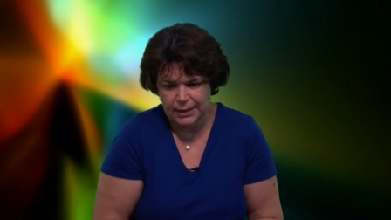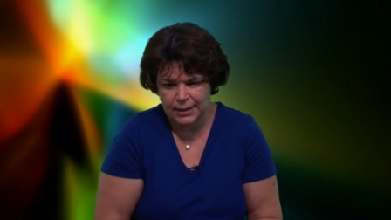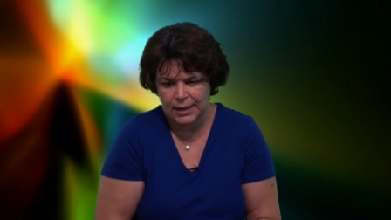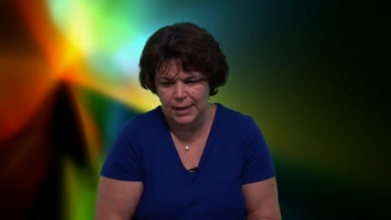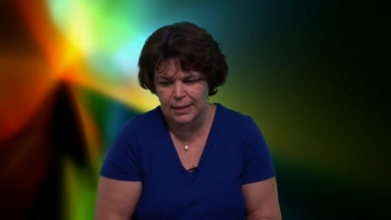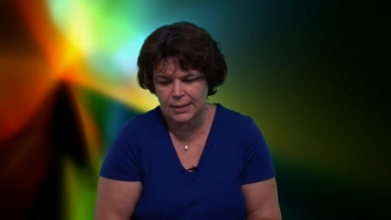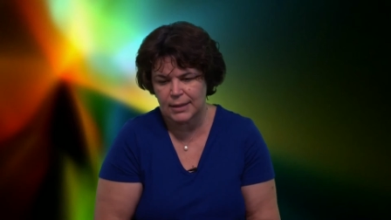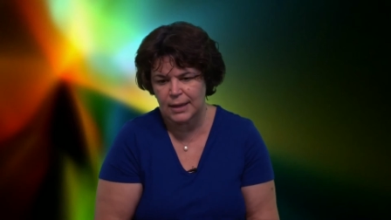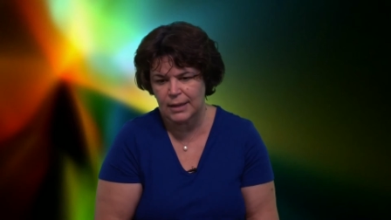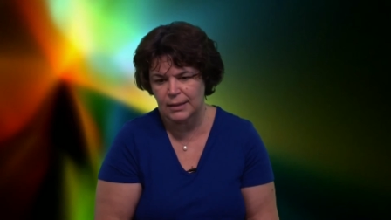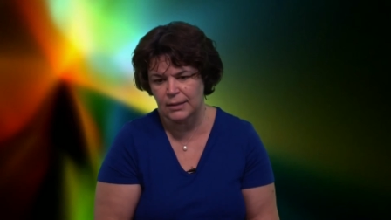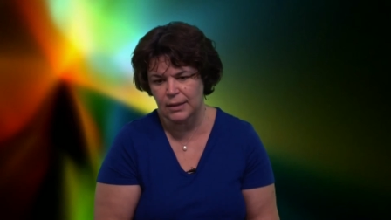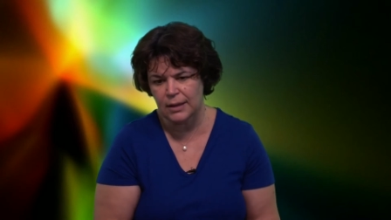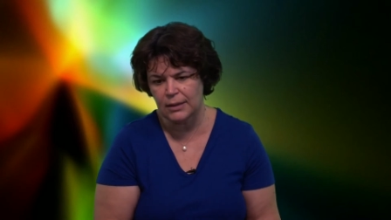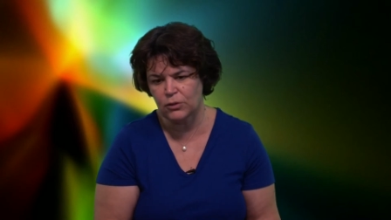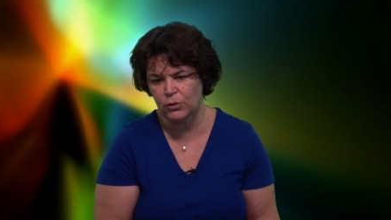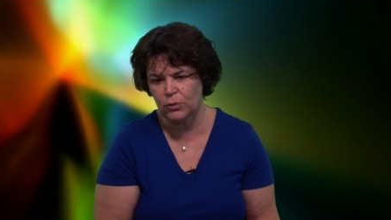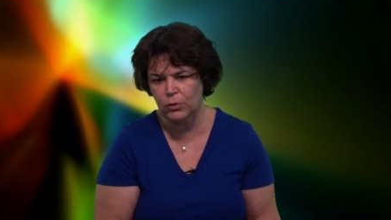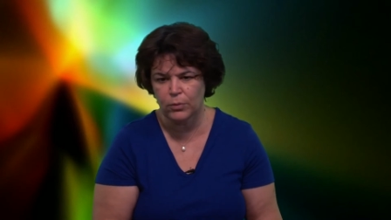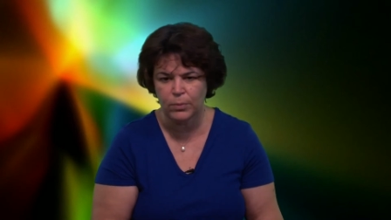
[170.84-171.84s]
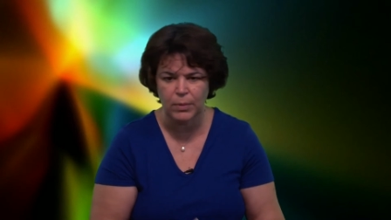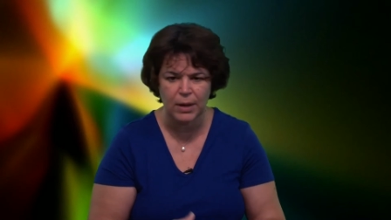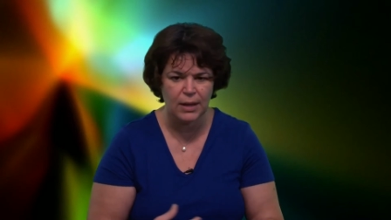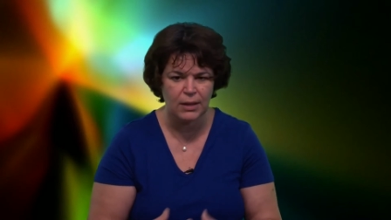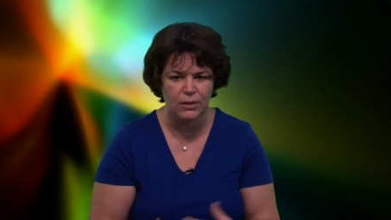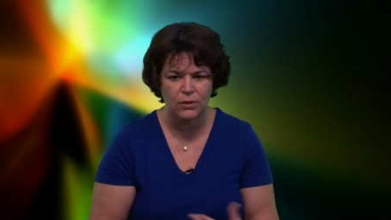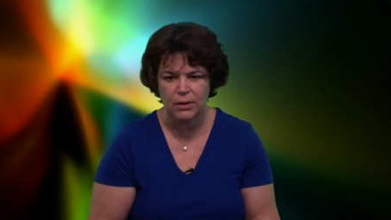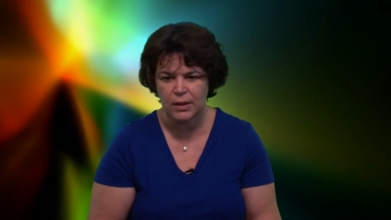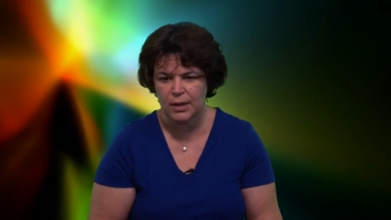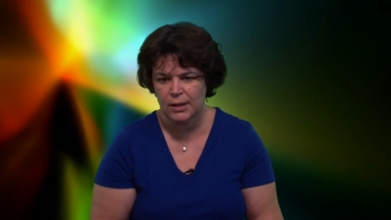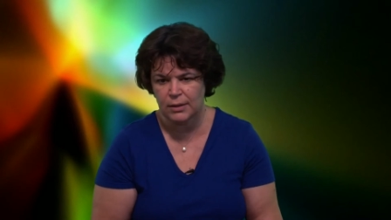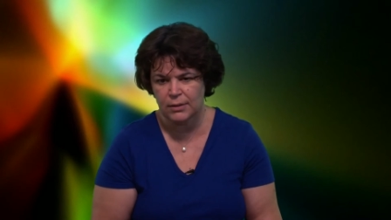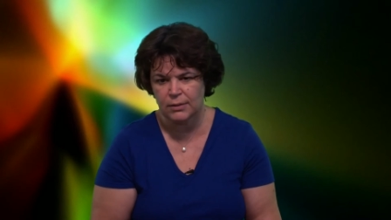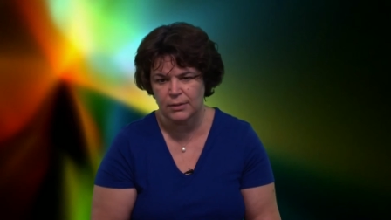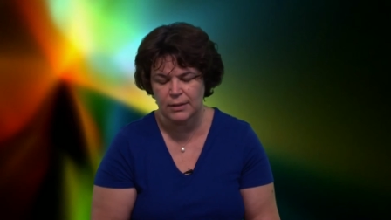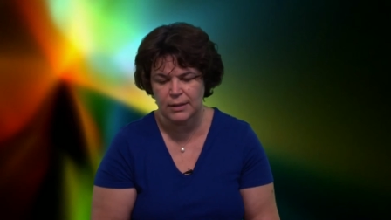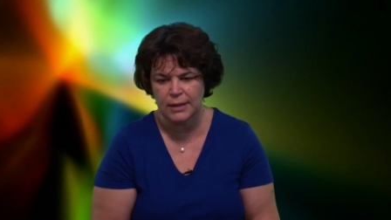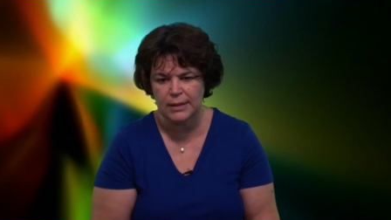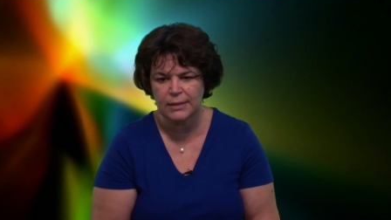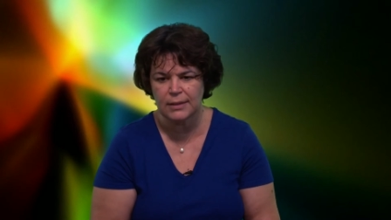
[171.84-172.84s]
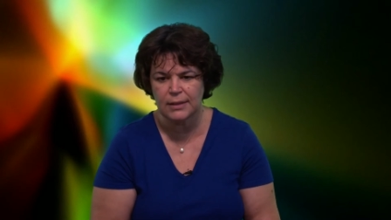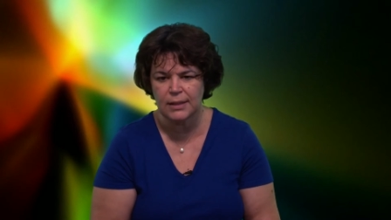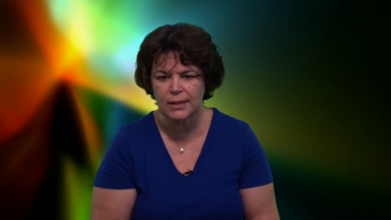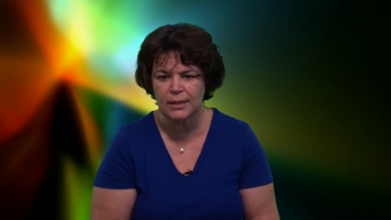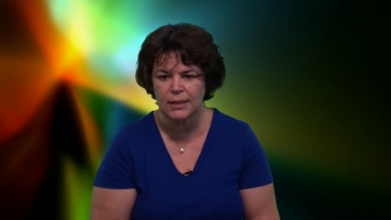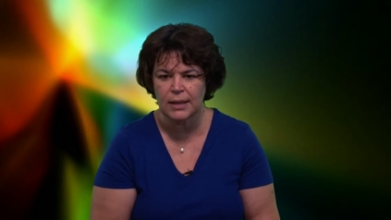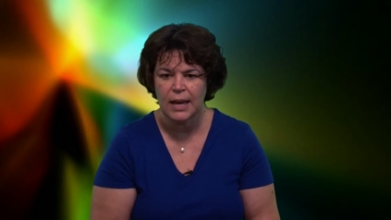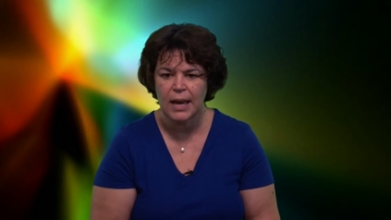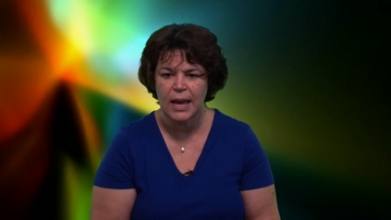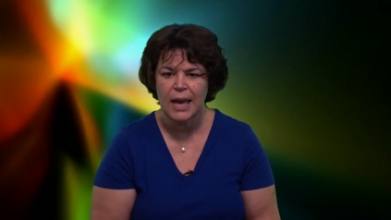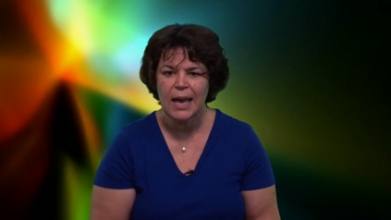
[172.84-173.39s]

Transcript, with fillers: get that at home and, and test it.